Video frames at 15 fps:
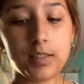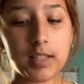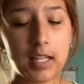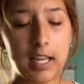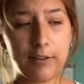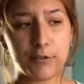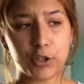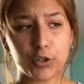
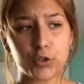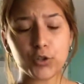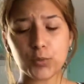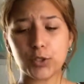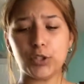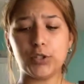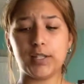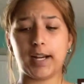If turtles were
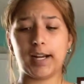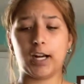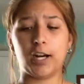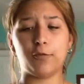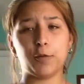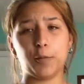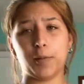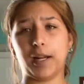to die off,
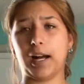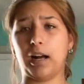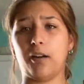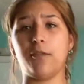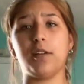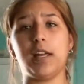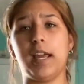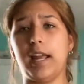we would have
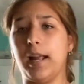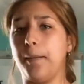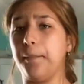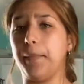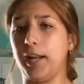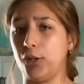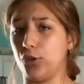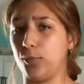a
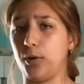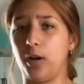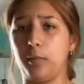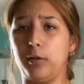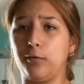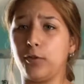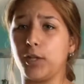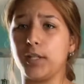major
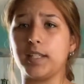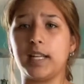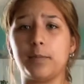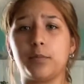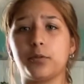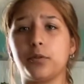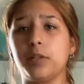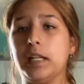problem. For
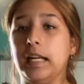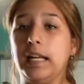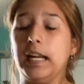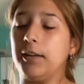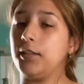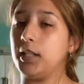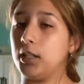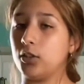example, if
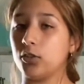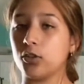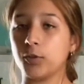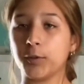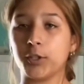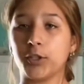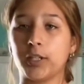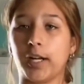sea turtles were
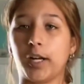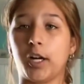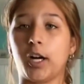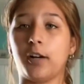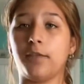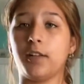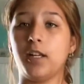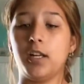to die off,
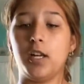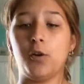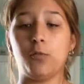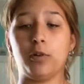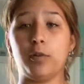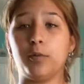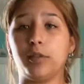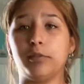
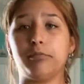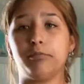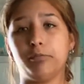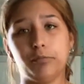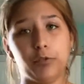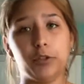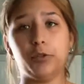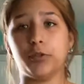we would
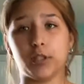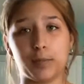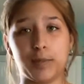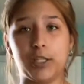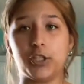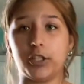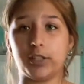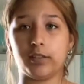lose our
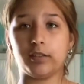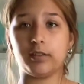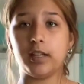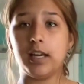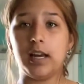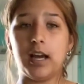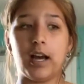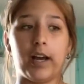beaches.
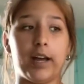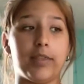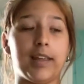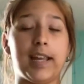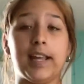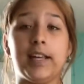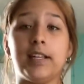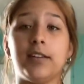
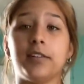They